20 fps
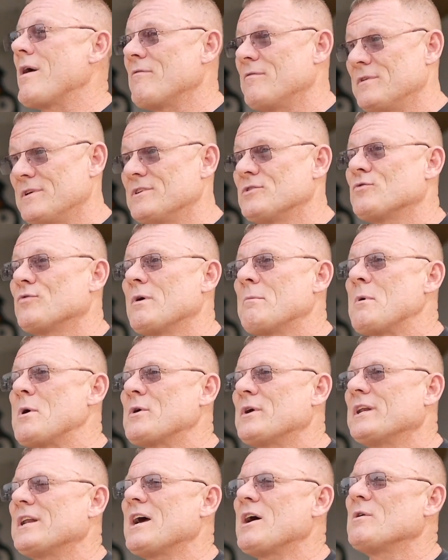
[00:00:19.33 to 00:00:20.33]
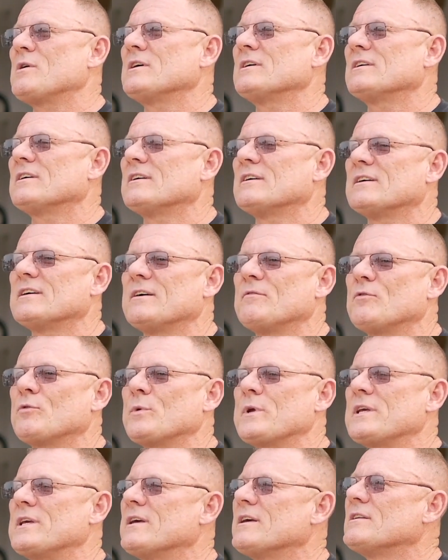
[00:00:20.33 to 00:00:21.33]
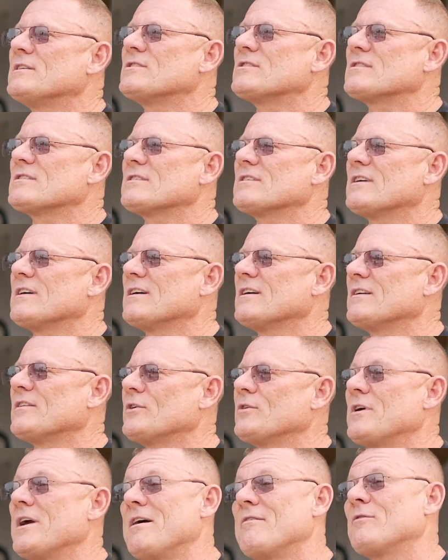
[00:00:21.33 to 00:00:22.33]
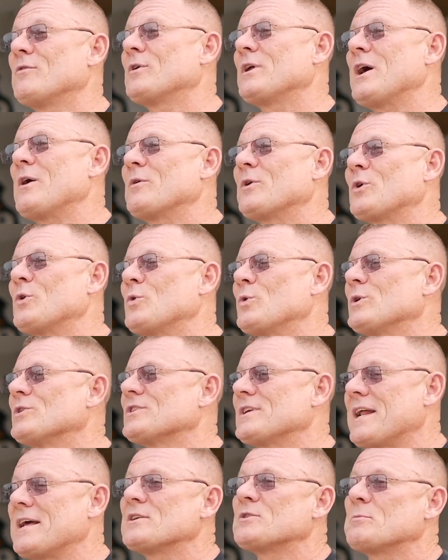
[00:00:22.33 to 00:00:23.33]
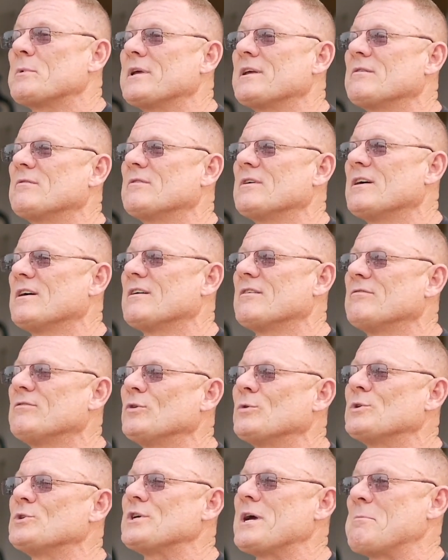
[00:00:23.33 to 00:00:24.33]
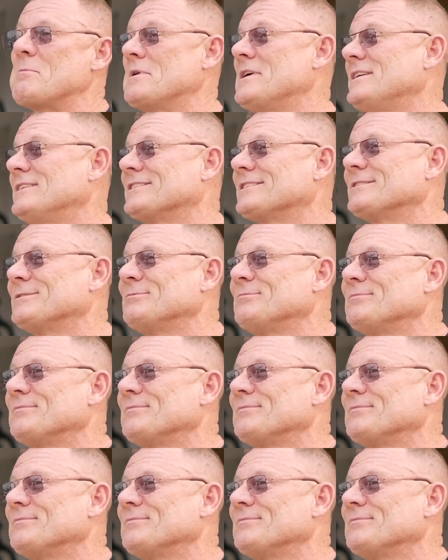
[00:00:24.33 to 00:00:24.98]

Wife is from Okinawa. I have 3 kids. They're half Okinawan, of course, and I speak fluent Japanese.